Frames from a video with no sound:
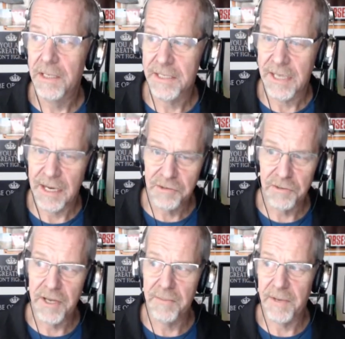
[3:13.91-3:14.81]

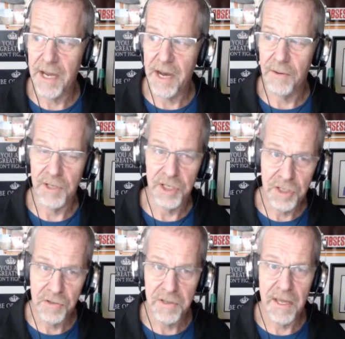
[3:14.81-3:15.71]
schedule them and how we
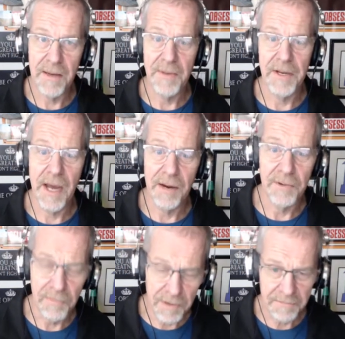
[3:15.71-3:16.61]
shoot them and how
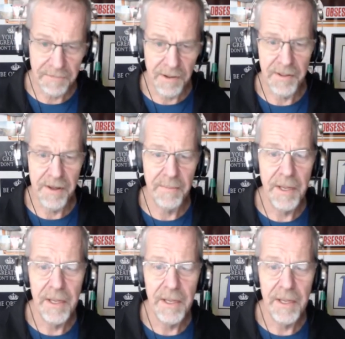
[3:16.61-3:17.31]
we workflow them